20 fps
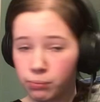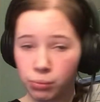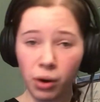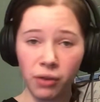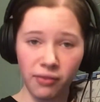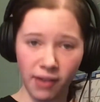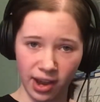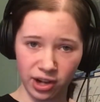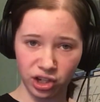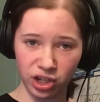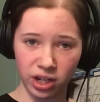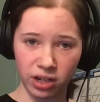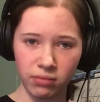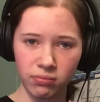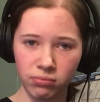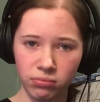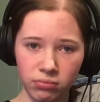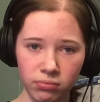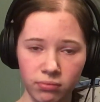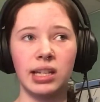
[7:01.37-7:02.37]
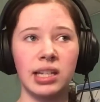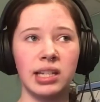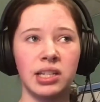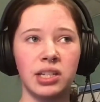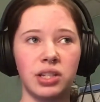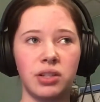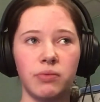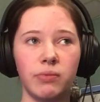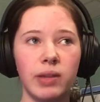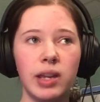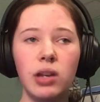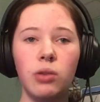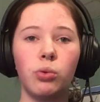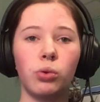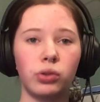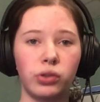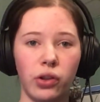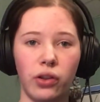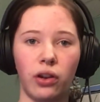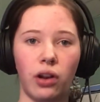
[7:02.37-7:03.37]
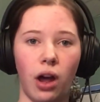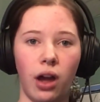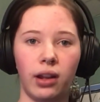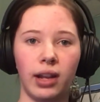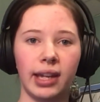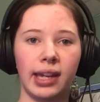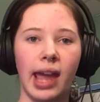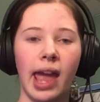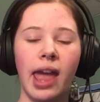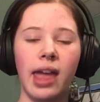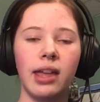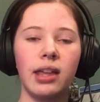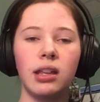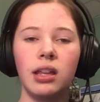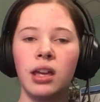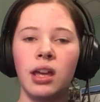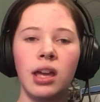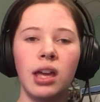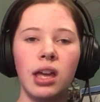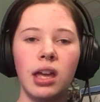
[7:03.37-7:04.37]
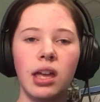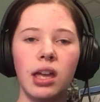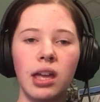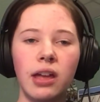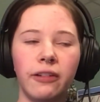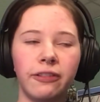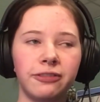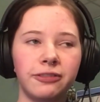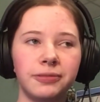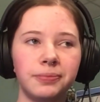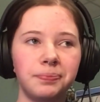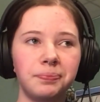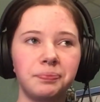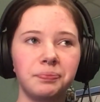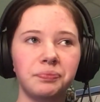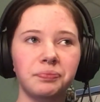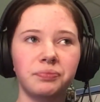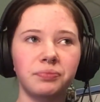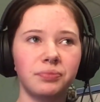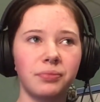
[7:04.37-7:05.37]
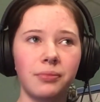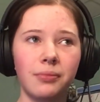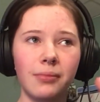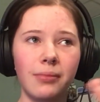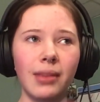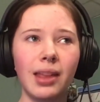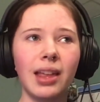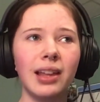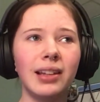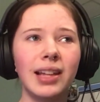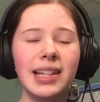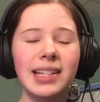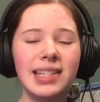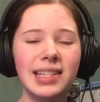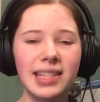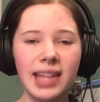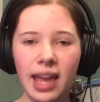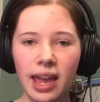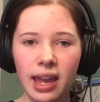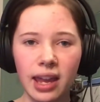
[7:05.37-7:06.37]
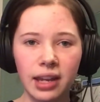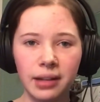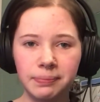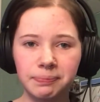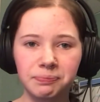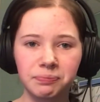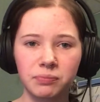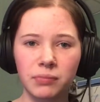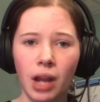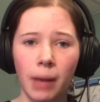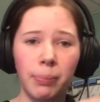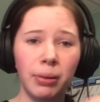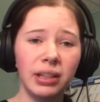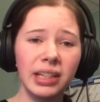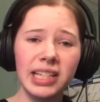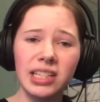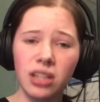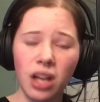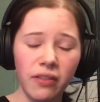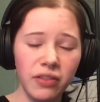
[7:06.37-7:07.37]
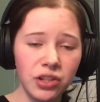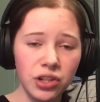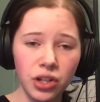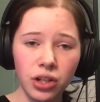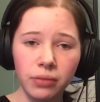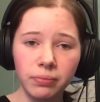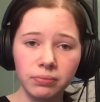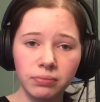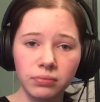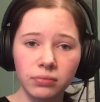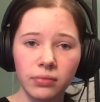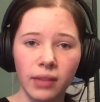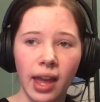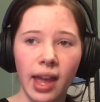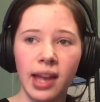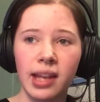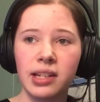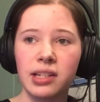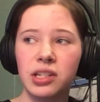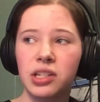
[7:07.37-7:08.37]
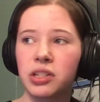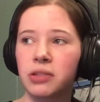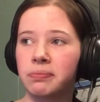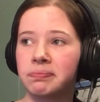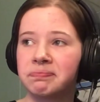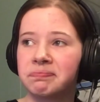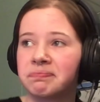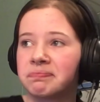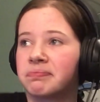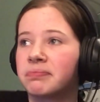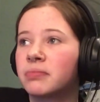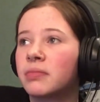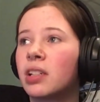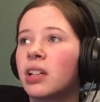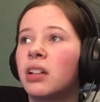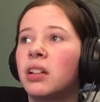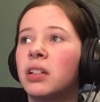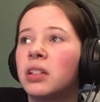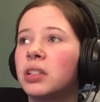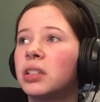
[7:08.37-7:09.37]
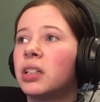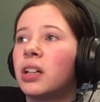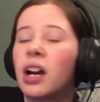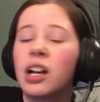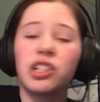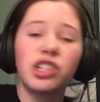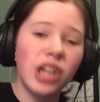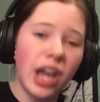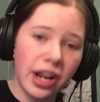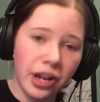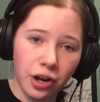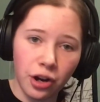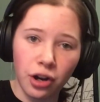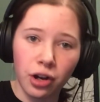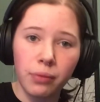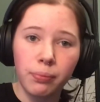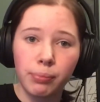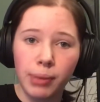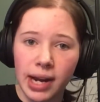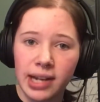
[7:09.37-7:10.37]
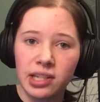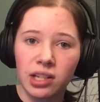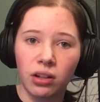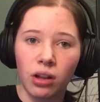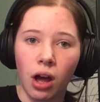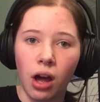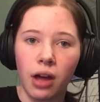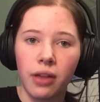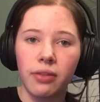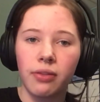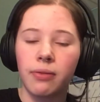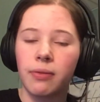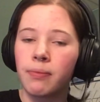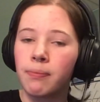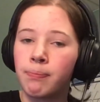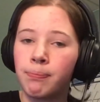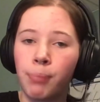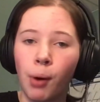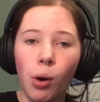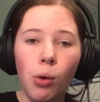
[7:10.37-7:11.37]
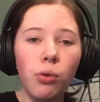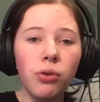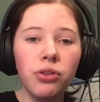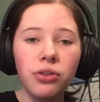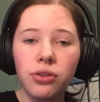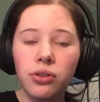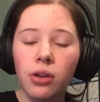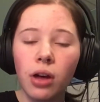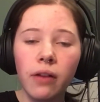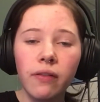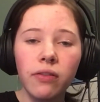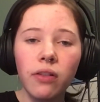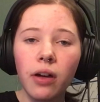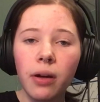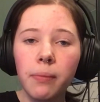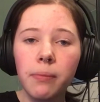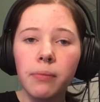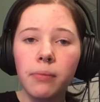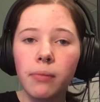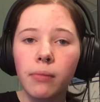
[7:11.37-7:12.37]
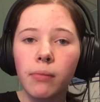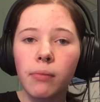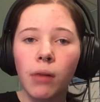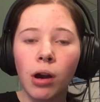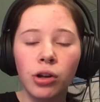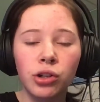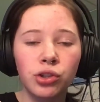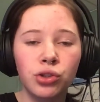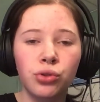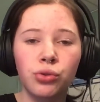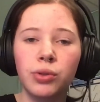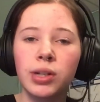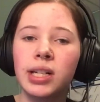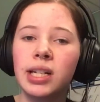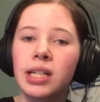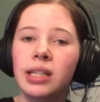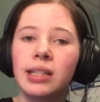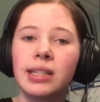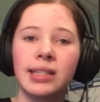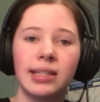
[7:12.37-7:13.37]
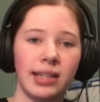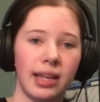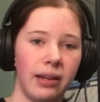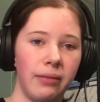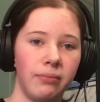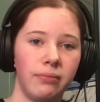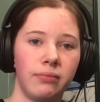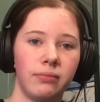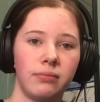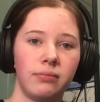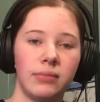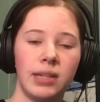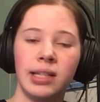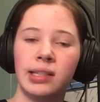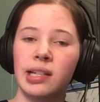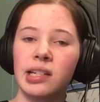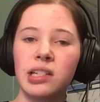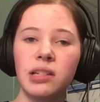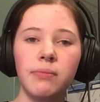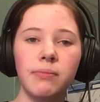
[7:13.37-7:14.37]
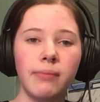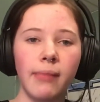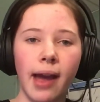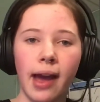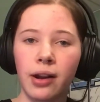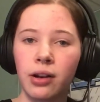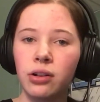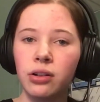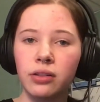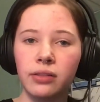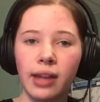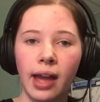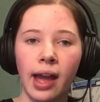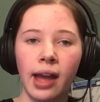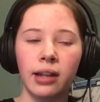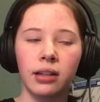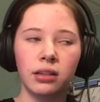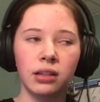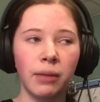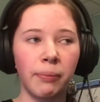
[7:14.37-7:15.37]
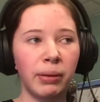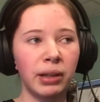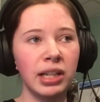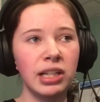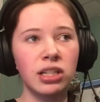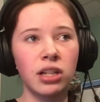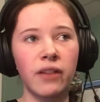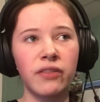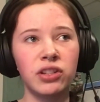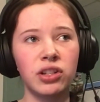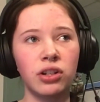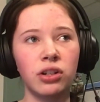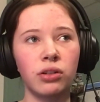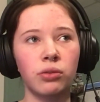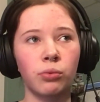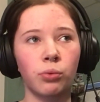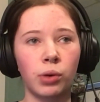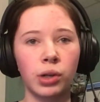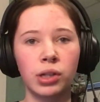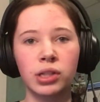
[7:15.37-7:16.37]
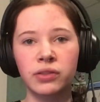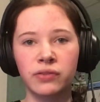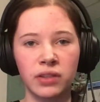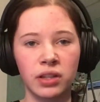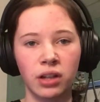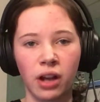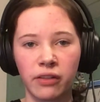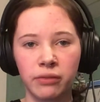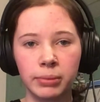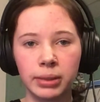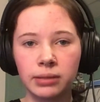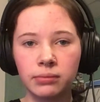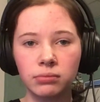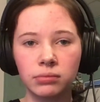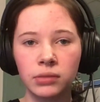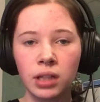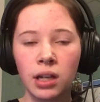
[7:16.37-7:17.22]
profession, is equal to the law. If, let's say, a police officer and a janitor breaks a law, both of them are treated the same. It doesn't matter that the police officer works for the government.